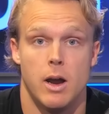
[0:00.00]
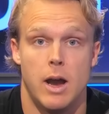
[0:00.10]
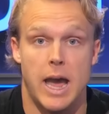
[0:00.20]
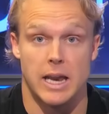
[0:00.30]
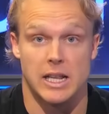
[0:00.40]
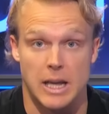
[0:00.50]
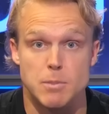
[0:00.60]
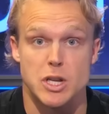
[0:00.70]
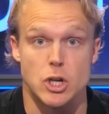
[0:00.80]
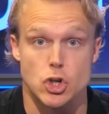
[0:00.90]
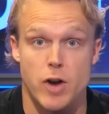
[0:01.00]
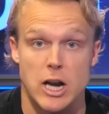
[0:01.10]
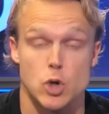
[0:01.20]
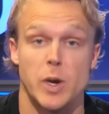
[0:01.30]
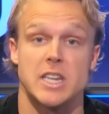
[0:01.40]
and Clemson is
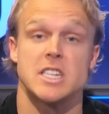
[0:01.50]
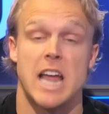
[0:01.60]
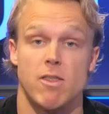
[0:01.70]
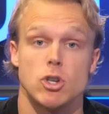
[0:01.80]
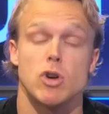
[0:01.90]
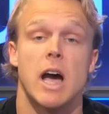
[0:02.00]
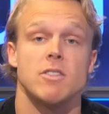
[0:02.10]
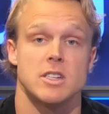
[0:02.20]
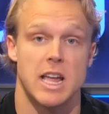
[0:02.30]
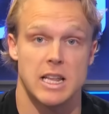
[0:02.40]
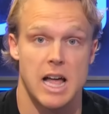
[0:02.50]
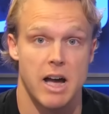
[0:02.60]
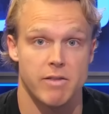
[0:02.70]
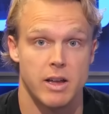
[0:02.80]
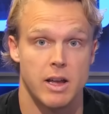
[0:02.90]
trying to extend the drive to stay
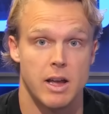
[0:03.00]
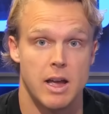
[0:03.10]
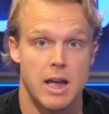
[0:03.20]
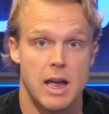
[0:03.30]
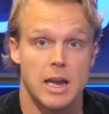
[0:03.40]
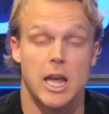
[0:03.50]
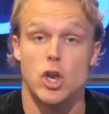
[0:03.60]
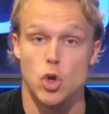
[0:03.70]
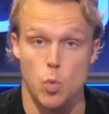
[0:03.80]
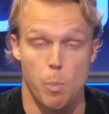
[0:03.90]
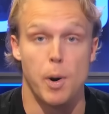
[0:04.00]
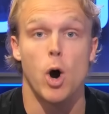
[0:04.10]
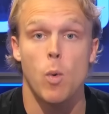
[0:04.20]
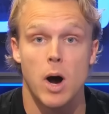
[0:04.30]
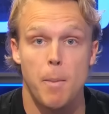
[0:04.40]
alive. Can you
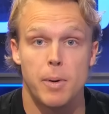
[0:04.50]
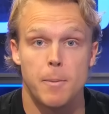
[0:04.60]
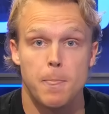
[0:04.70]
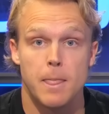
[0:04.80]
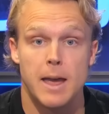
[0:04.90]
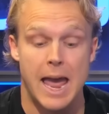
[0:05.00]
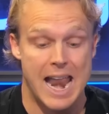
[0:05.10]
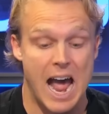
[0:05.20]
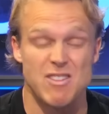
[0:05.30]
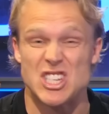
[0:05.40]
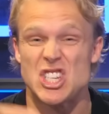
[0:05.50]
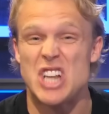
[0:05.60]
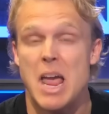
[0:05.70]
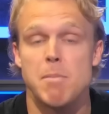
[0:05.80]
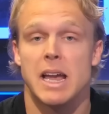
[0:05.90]
bow up and have a
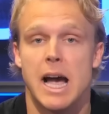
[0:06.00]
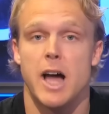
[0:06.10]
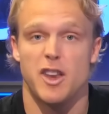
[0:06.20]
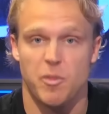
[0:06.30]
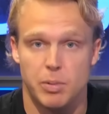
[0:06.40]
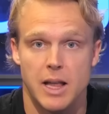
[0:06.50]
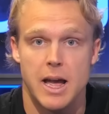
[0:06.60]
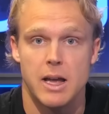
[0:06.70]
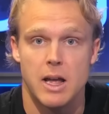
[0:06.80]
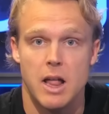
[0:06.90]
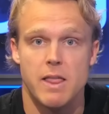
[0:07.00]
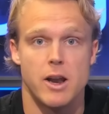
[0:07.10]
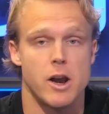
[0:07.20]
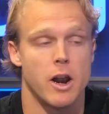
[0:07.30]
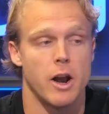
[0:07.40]
statement kind of play that,
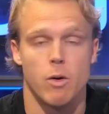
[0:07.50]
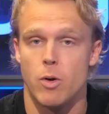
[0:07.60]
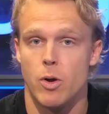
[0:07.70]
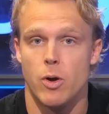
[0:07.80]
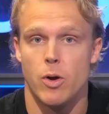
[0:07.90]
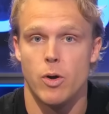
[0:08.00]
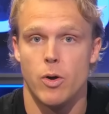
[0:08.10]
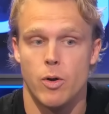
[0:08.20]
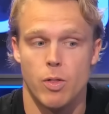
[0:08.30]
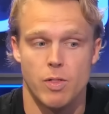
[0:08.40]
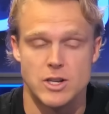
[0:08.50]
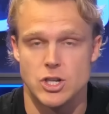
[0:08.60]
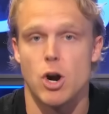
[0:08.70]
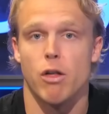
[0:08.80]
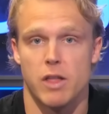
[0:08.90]
no, this
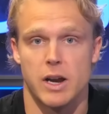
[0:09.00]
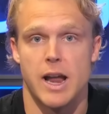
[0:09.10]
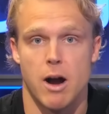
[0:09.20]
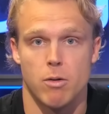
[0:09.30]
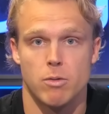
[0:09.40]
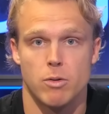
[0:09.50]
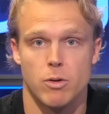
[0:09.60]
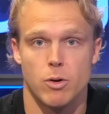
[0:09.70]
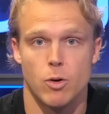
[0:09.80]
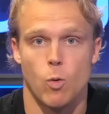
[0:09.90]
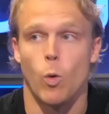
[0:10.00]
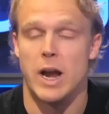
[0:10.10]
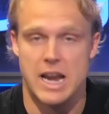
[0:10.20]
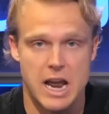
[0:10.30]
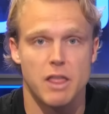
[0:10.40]
is our thing now. We're
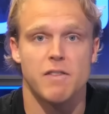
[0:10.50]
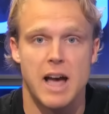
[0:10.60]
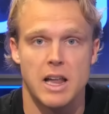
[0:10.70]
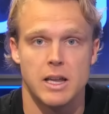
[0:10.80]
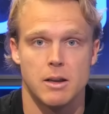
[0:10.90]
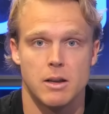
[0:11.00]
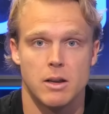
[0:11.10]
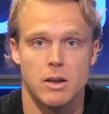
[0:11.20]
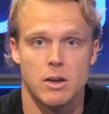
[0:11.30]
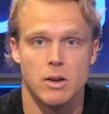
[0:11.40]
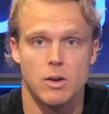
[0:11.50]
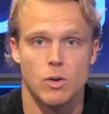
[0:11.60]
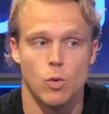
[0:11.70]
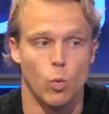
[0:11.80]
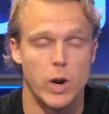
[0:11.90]
in Death Valley.
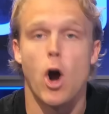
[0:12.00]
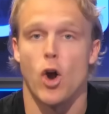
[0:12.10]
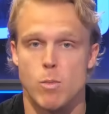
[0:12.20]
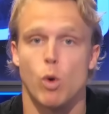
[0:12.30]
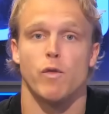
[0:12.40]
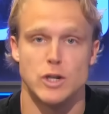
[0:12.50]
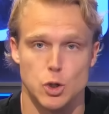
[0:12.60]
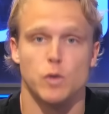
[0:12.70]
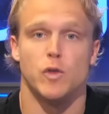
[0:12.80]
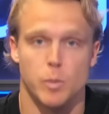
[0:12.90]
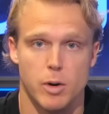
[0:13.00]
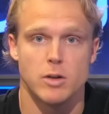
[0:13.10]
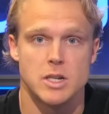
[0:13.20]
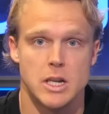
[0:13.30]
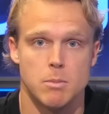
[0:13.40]
We are the more physical
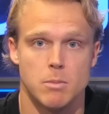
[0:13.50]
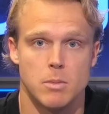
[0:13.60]
football team,